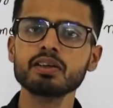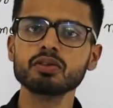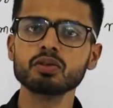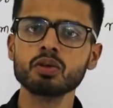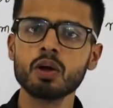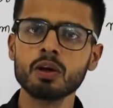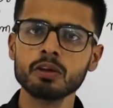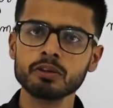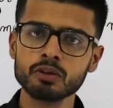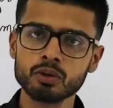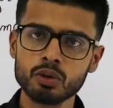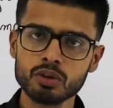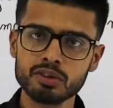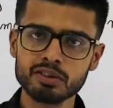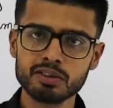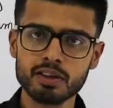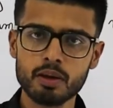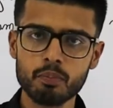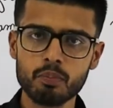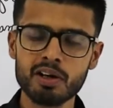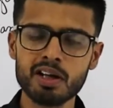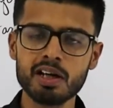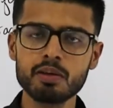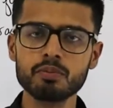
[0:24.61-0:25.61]
is also
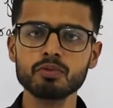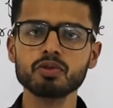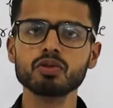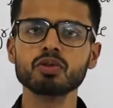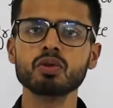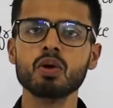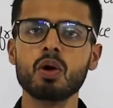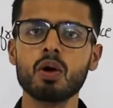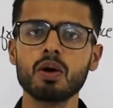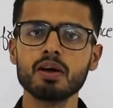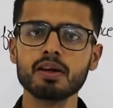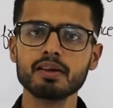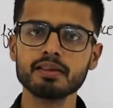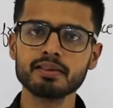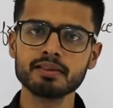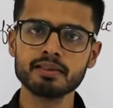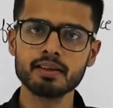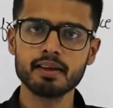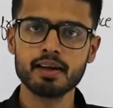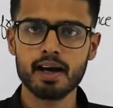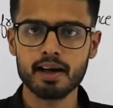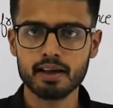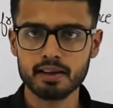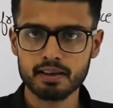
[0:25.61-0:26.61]
sometimes called
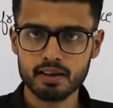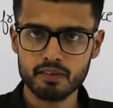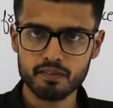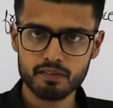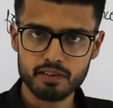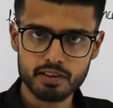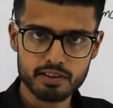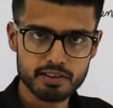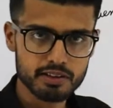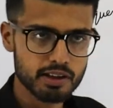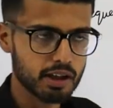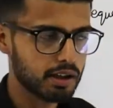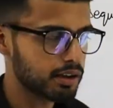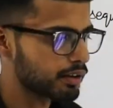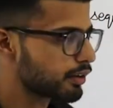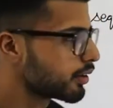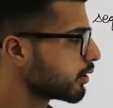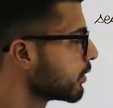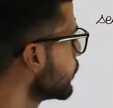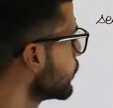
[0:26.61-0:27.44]
selective reject.